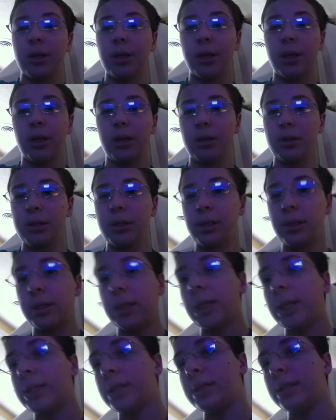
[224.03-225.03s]
and I'll see you
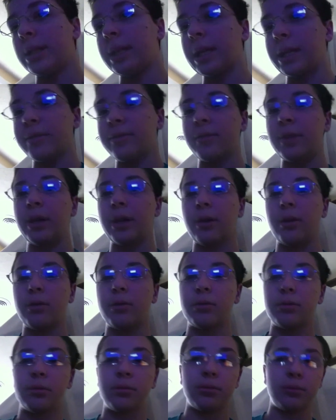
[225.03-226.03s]
guys in the next video.
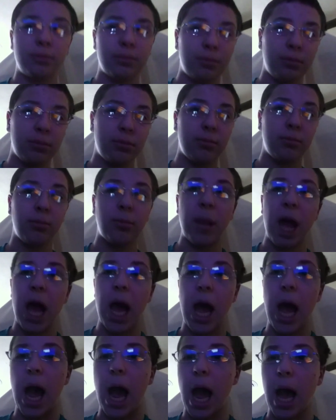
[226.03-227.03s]

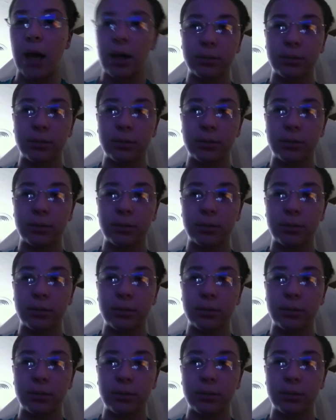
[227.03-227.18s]
Bye.